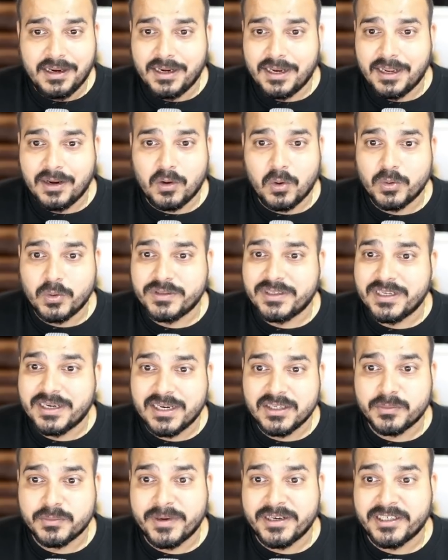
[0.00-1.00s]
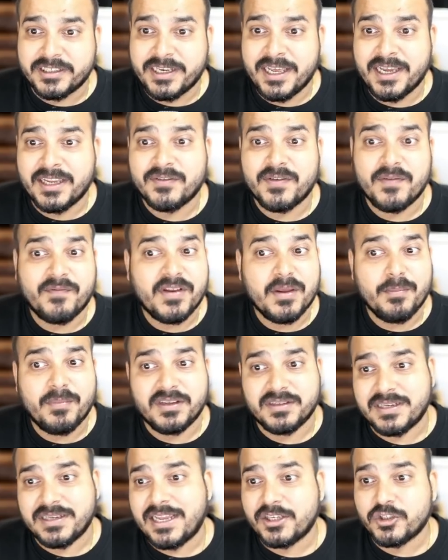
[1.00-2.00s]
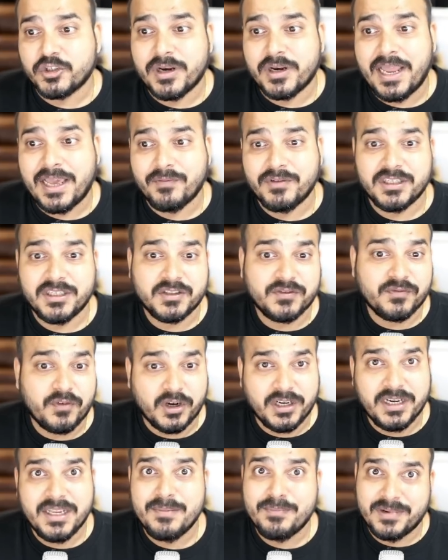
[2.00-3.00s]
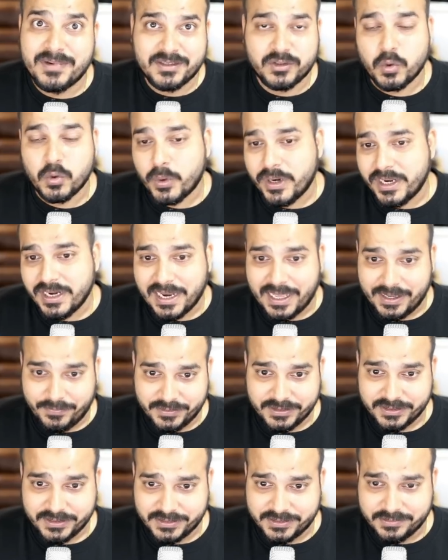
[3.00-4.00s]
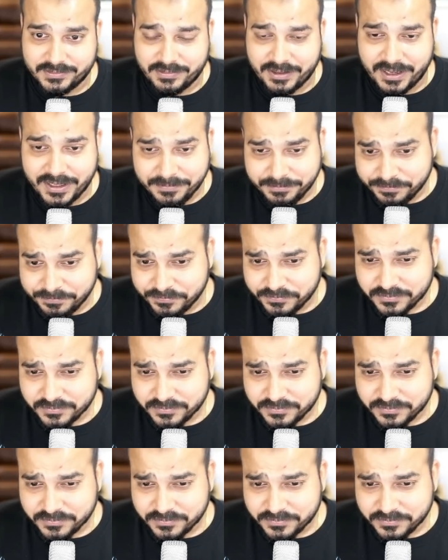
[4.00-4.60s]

It includes English based text, 50 plus natural languages, 40 plus coding languages, right?